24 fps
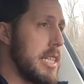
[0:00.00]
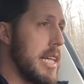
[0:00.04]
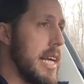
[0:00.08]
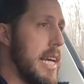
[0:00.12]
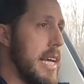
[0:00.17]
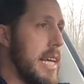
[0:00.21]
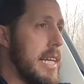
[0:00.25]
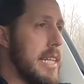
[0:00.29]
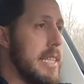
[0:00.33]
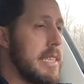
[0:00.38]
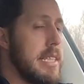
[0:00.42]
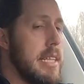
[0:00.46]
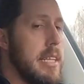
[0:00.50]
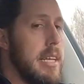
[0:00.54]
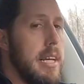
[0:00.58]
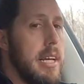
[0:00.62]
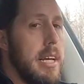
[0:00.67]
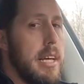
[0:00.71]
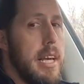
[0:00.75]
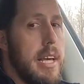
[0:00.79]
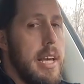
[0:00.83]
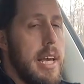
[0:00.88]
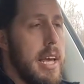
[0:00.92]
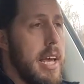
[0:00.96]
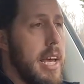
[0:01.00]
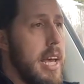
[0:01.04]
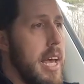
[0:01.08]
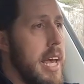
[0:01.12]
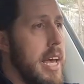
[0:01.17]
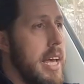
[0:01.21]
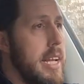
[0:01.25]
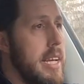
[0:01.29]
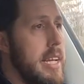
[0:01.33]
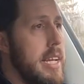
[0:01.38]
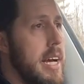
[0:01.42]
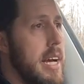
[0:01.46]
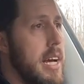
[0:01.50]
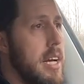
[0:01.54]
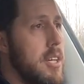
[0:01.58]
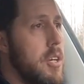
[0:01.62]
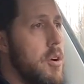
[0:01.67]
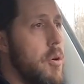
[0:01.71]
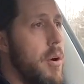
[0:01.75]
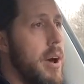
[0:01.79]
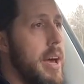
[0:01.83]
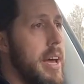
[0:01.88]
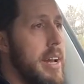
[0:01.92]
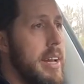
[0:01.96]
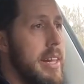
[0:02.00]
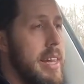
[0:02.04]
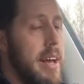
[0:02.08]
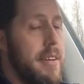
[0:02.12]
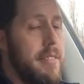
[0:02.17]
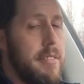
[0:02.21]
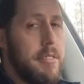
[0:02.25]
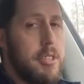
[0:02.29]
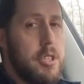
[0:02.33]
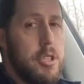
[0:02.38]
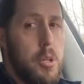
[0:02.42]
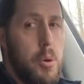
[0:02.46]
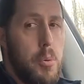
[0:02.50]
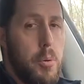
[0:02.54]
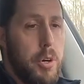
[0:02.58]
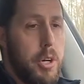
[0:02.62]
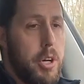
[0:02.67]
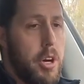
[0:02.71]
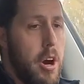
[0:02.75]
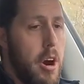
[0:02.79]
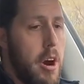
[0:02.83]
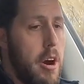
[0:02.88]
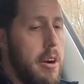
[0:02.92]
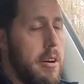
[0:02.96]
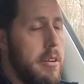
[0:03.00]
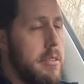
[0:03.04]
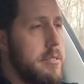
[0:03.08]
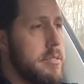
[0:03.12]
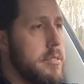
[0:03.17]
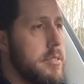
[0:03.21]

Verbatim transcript: lanes and uh, go ahead of that slower car.